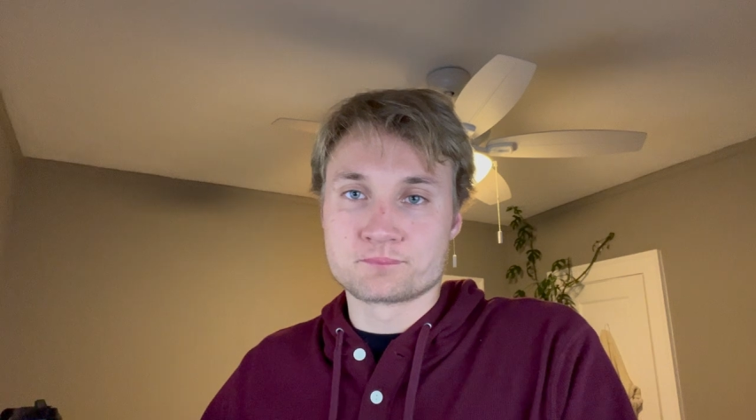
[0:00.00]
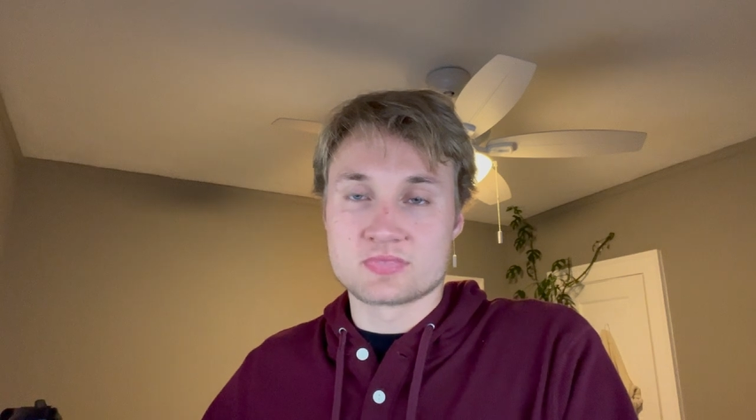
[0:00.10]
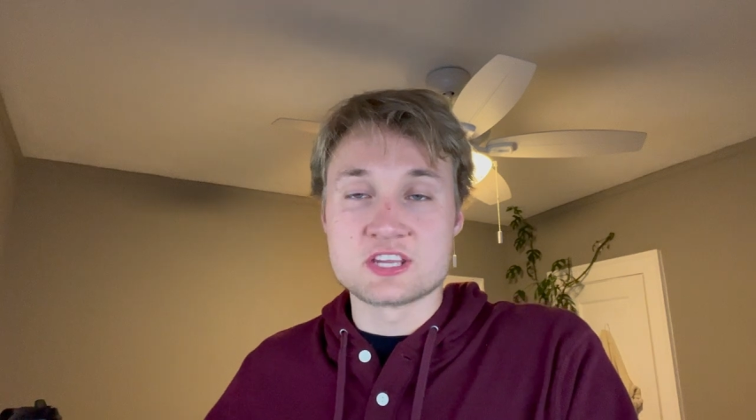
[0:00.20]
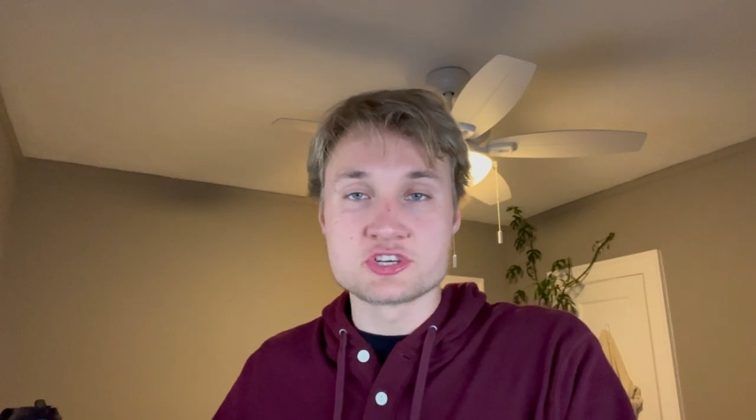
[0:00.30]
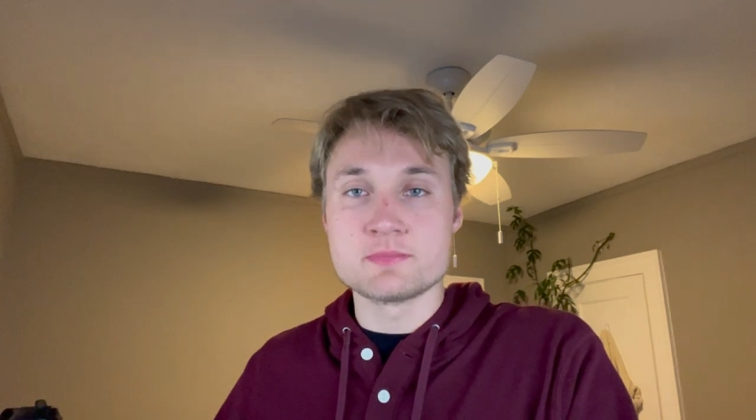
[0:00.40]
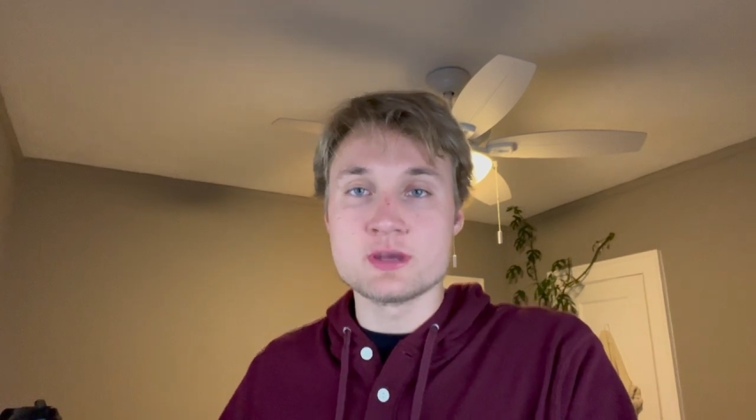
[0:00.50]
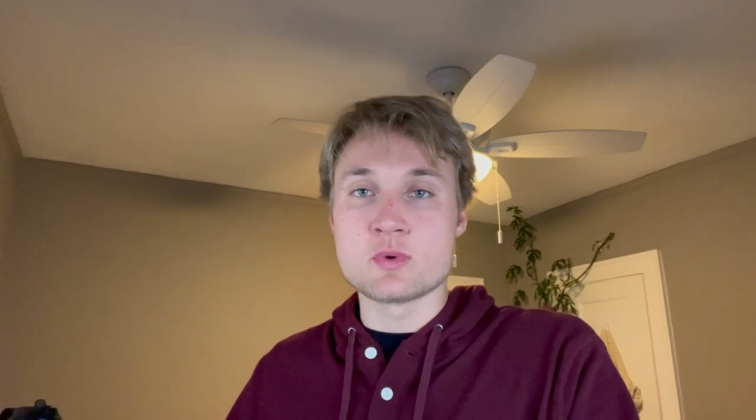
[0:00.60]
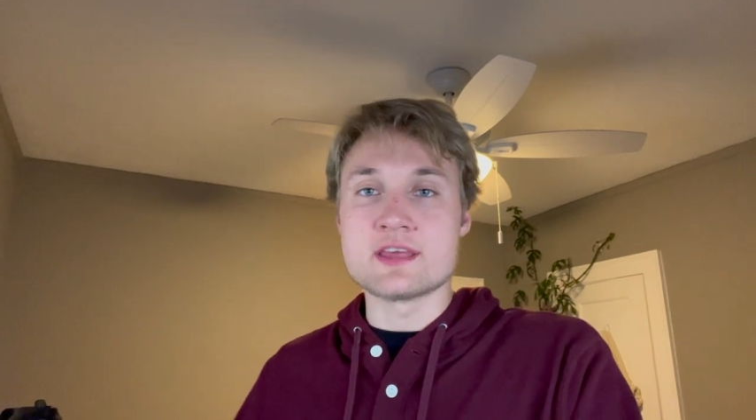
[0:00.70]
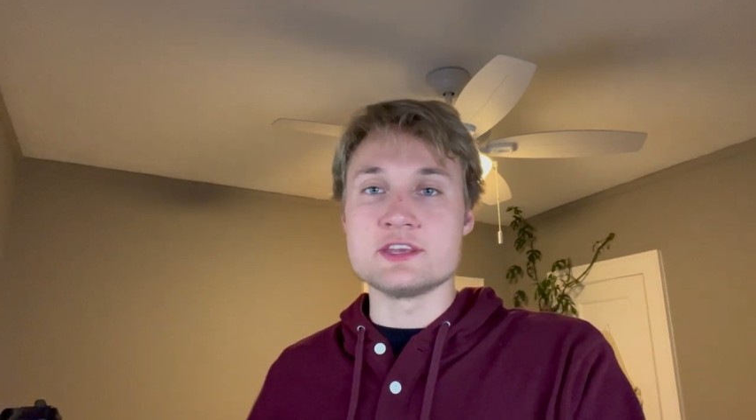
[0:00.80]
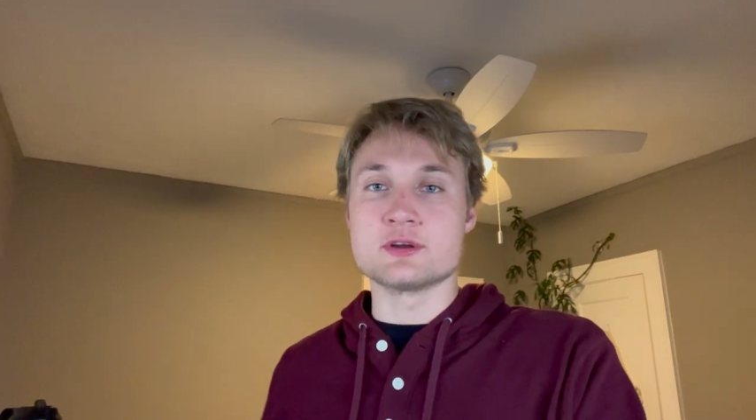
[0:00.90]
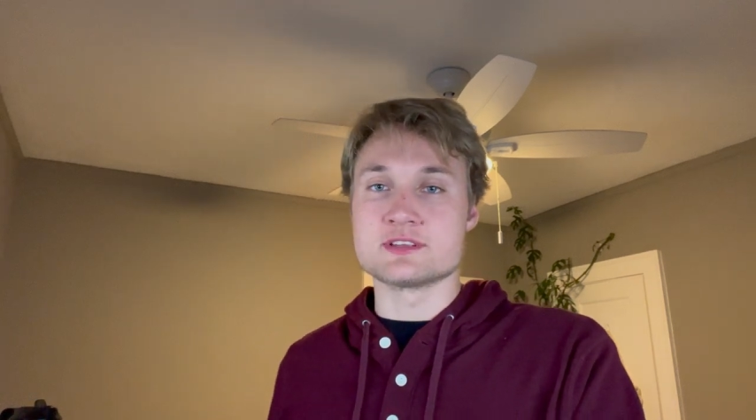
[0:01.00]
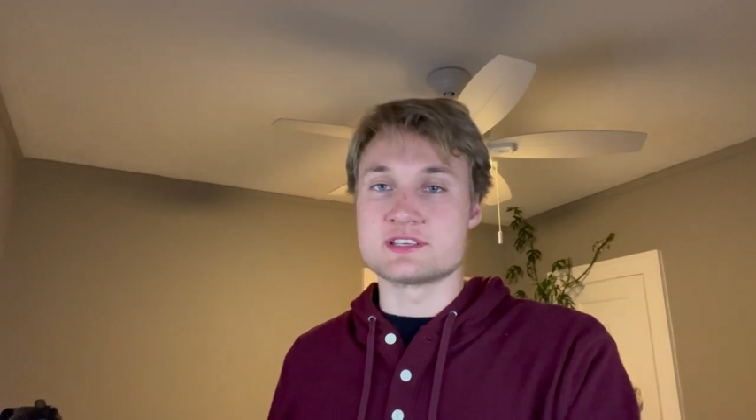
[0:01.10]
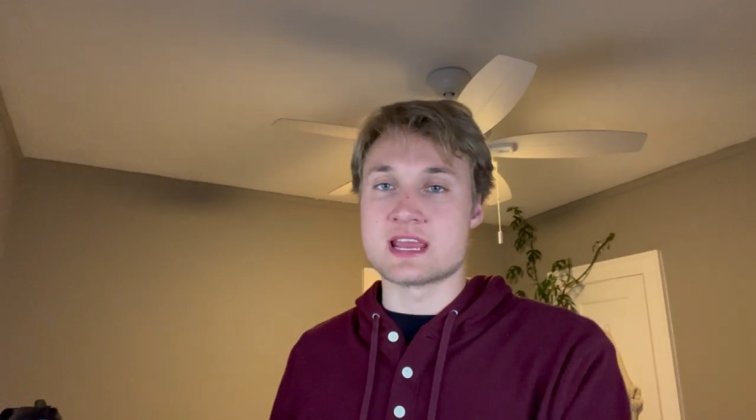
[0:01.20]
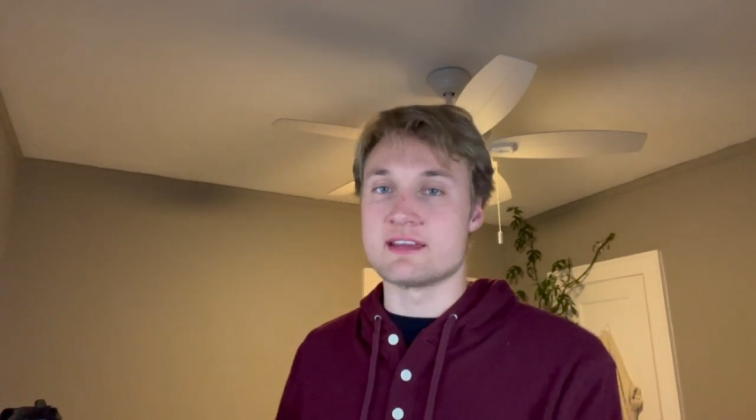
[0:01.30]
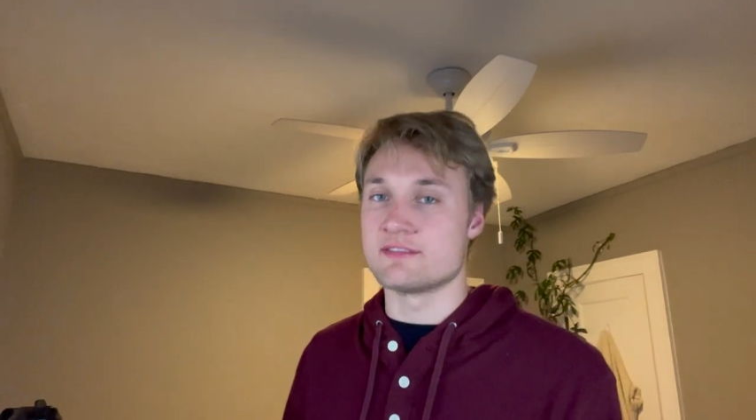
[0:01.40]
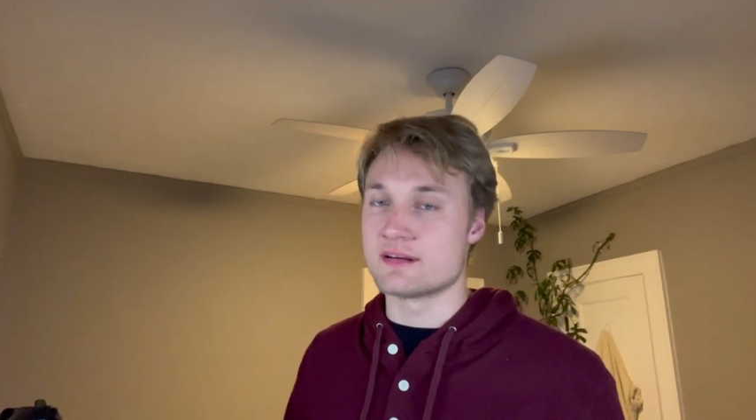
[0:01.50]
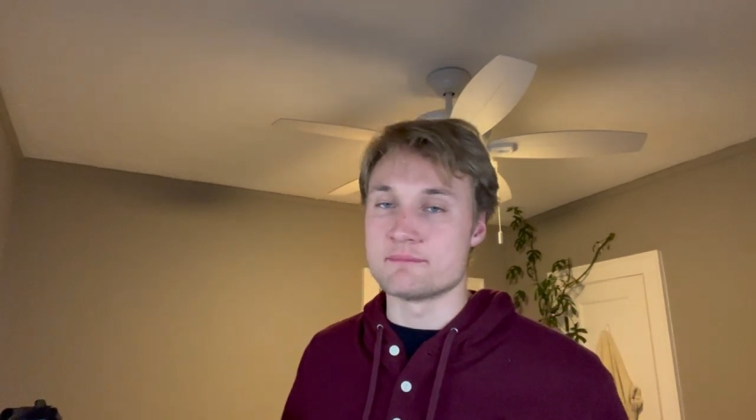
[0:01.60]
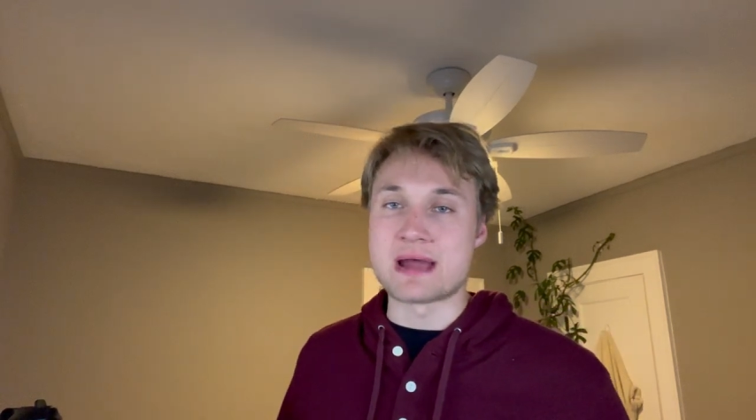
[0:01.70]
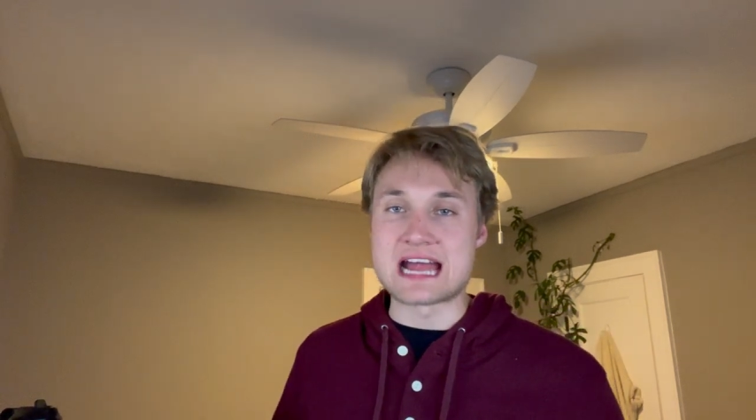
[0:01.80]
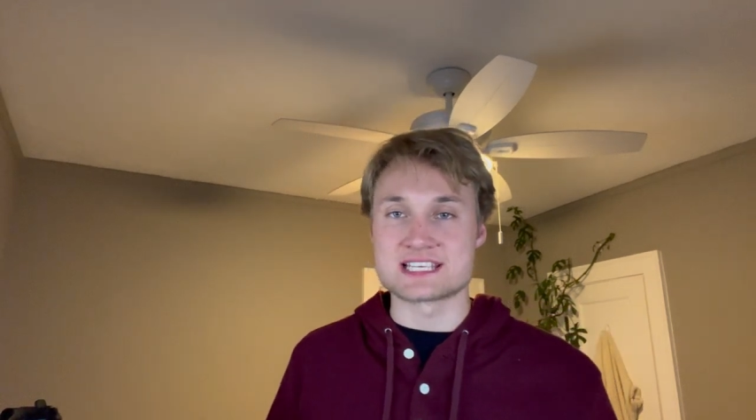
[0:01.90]
This should be a way that you can save
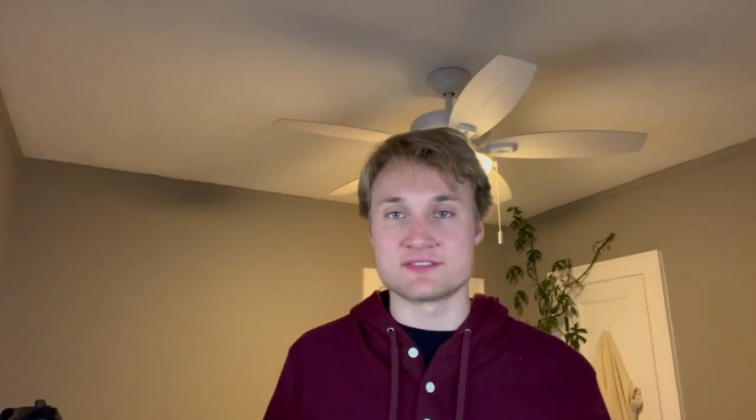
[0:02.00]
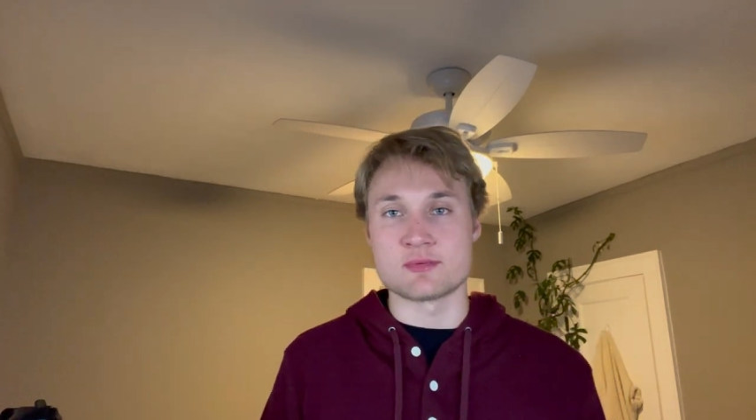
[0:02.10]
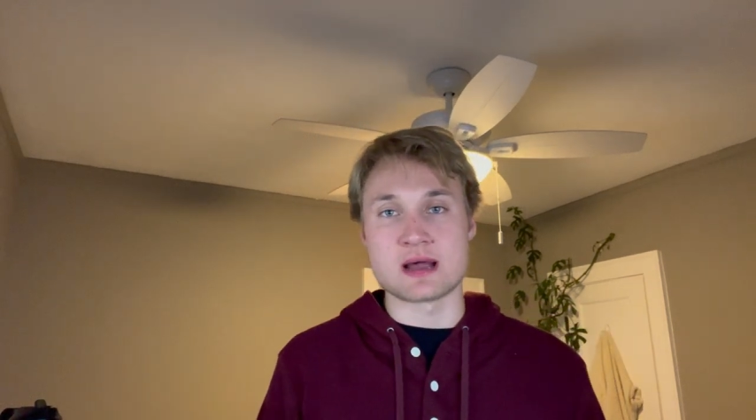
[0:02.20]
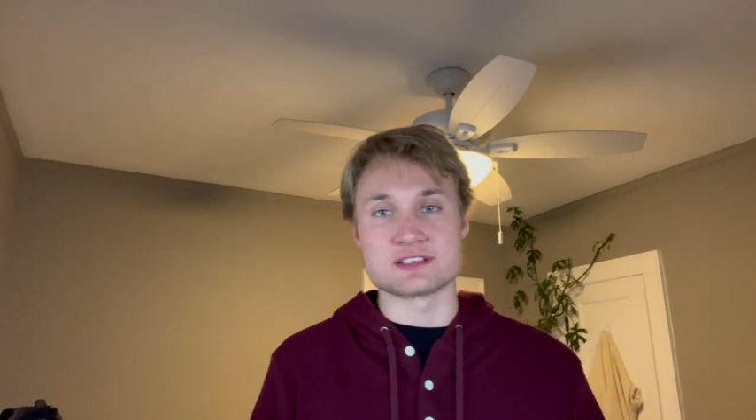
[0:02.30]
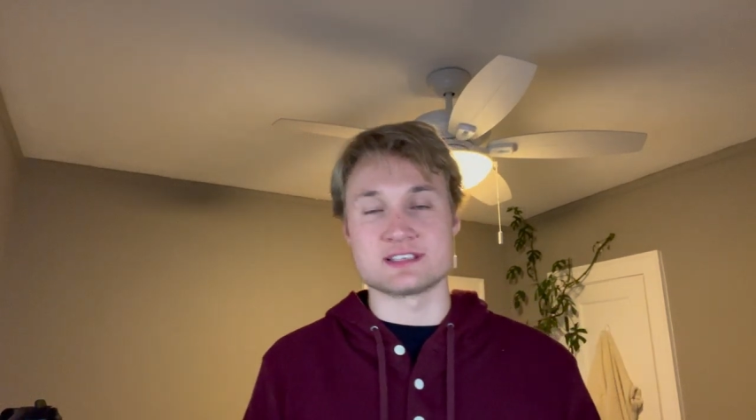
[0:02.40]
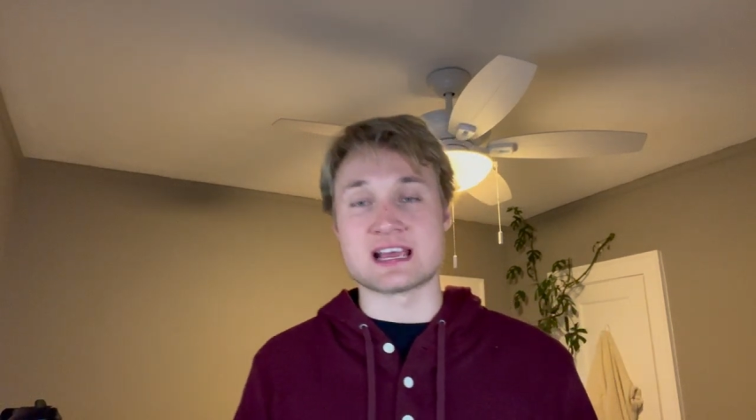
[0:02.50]
massive amounts of